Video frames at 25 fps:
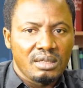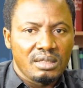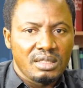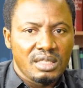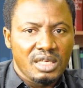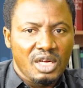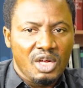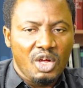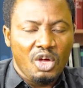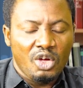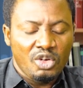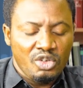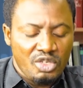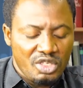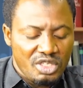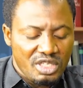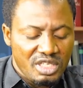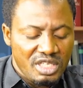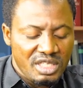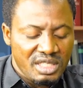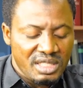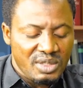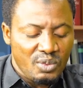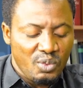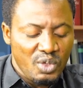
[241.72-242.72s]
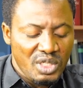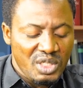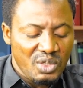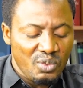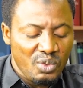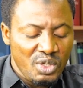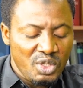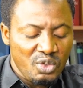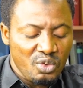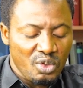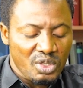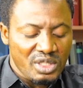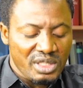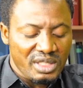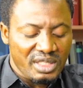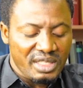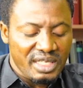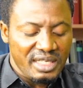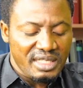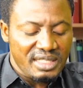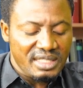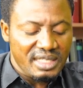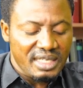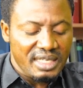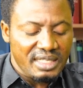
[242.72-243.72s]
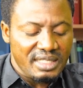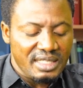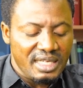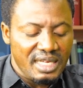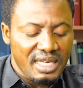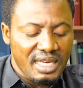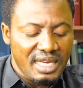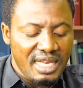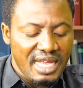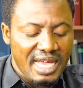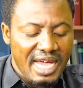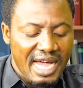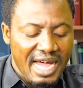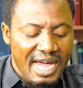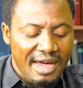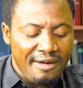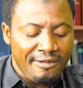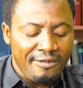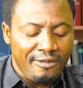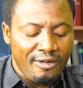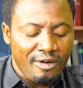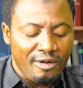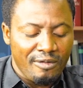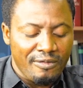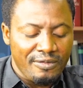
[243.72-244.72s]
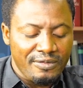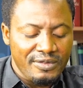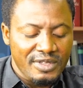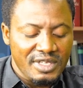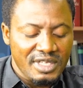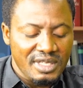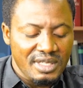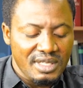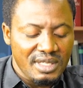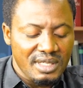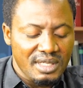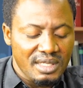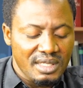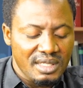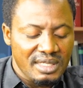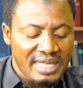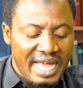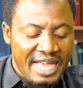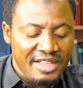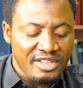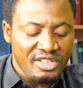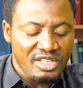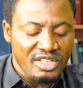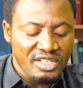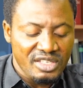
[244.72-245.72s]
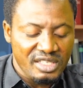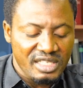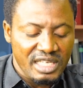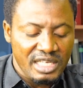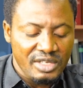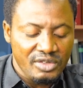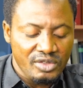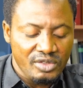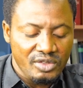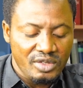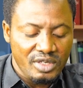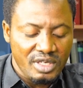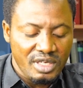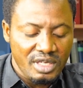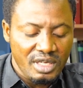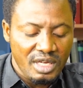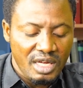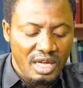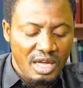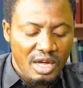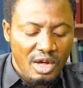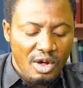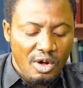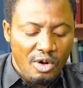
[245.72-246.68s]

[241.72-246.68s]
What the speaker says: The country which was created in the half of the 19th century